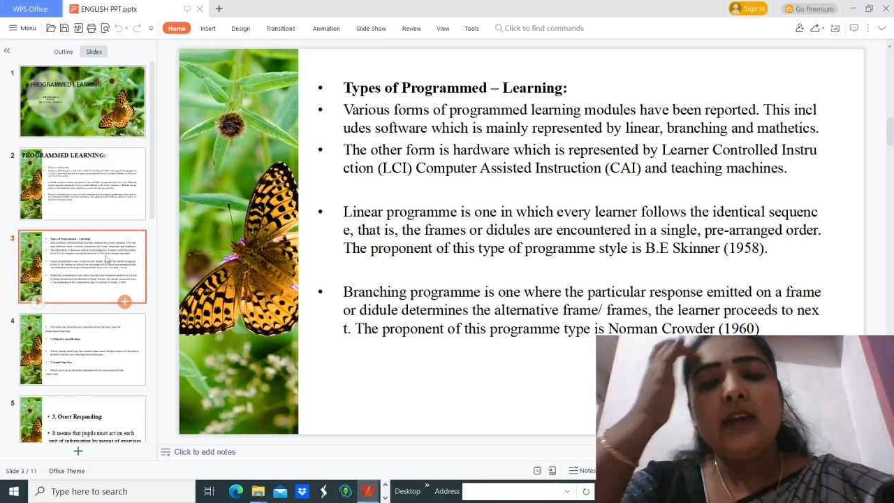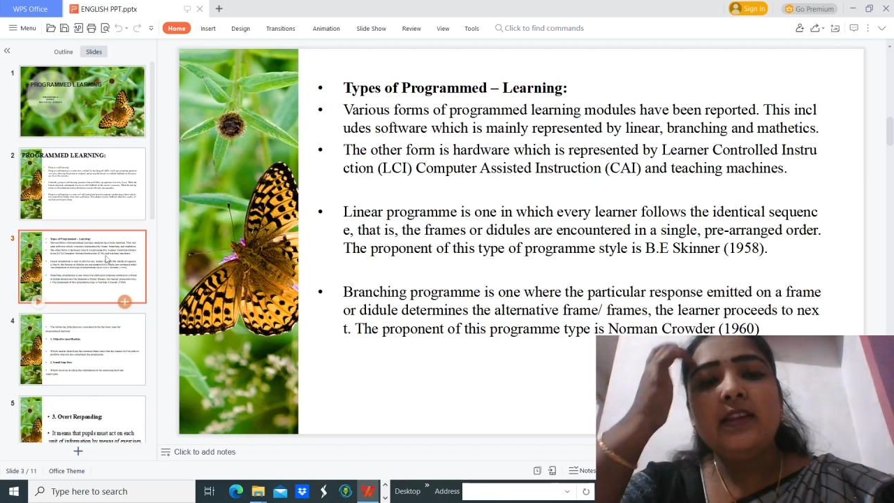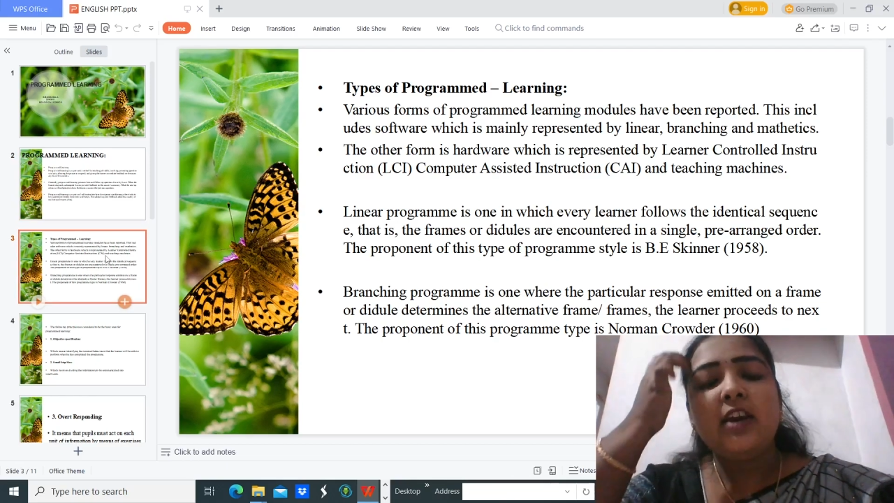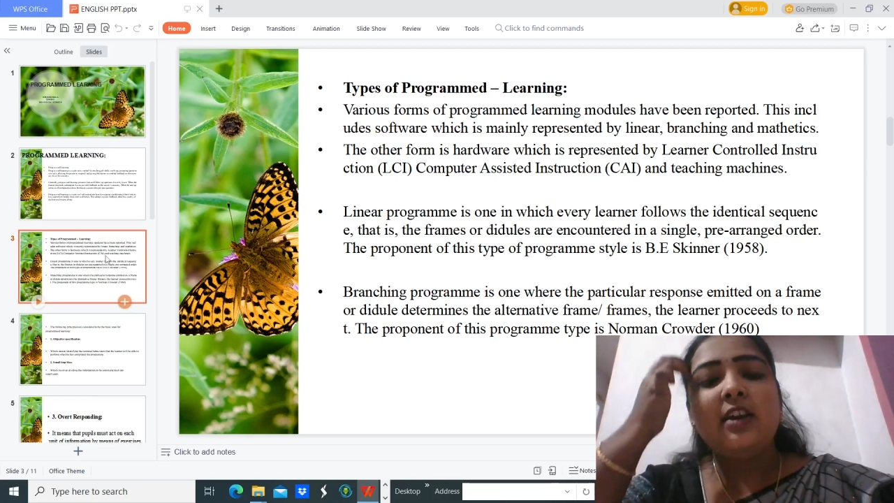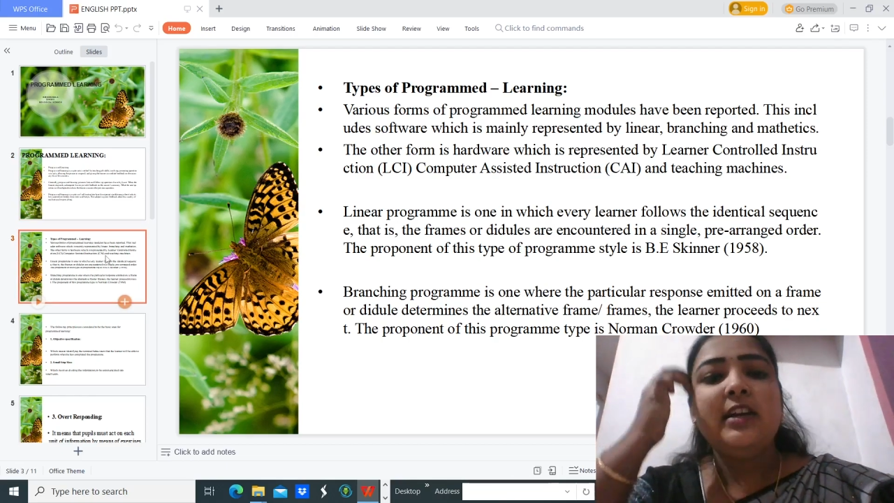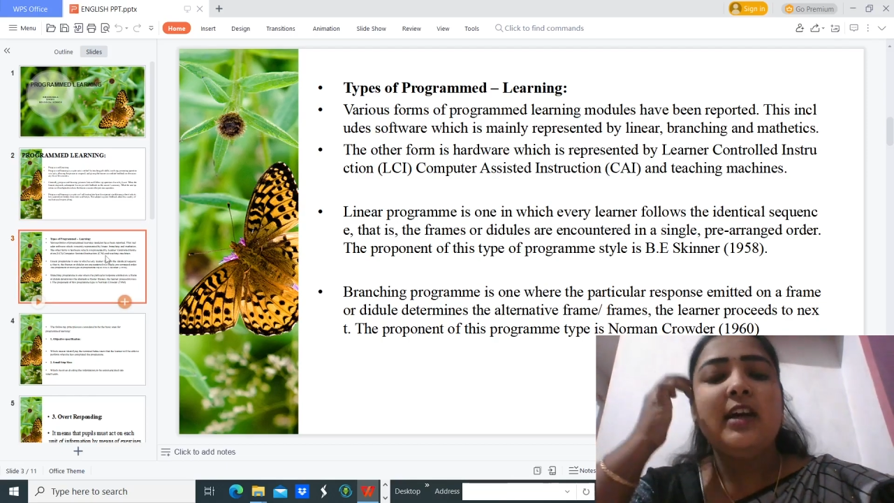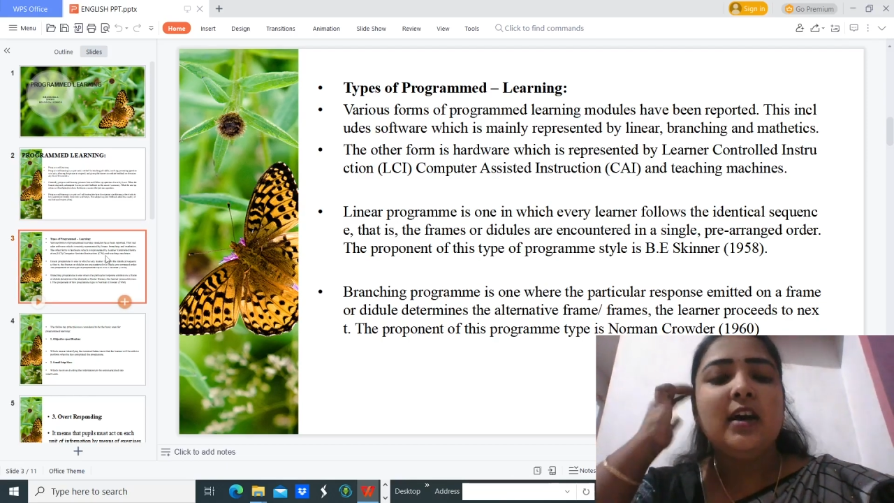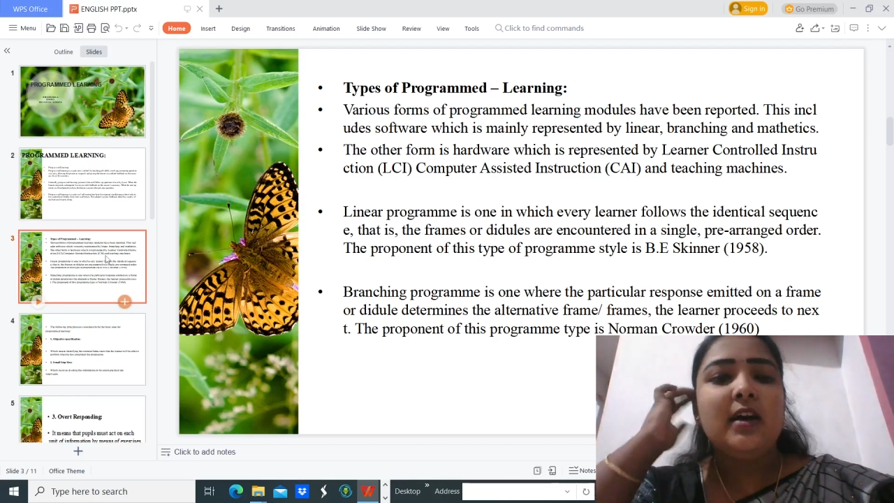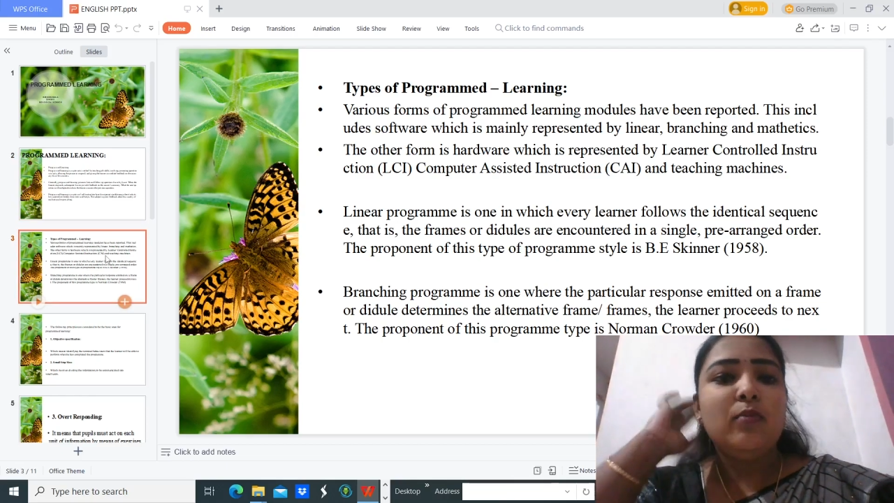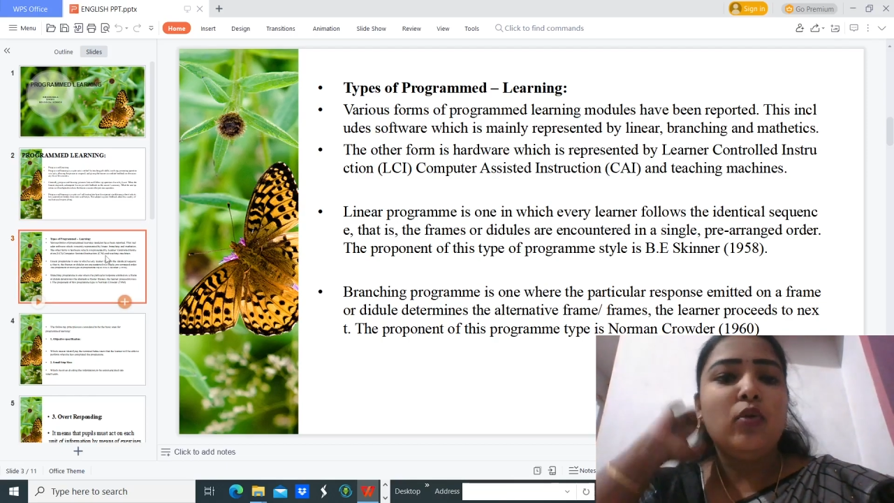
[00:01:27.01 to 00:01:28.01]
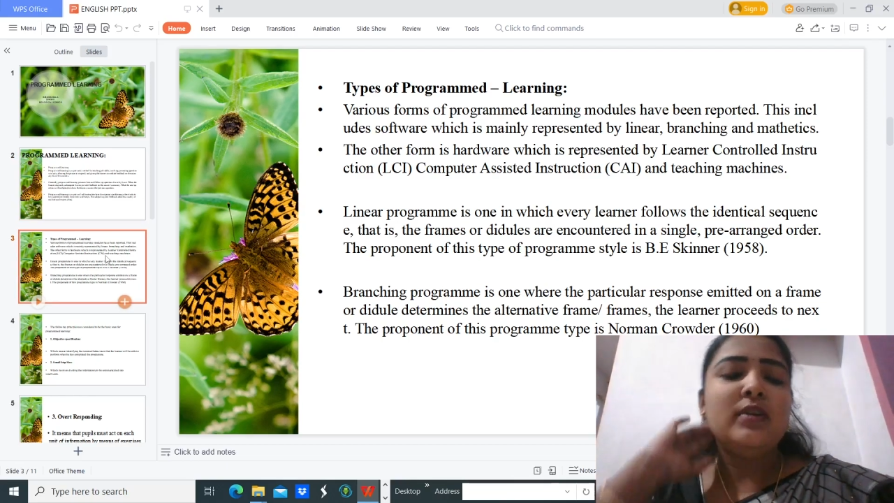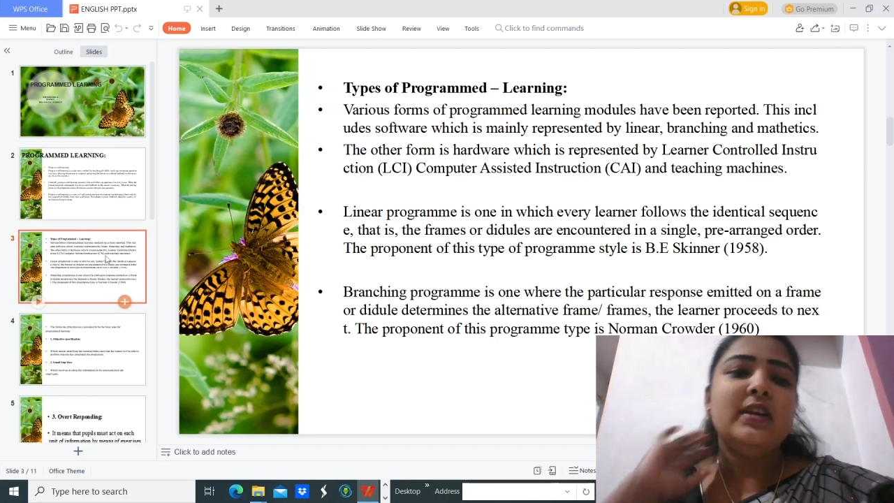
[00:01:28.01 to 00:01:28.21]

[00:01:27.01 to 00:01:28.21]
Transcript: There are more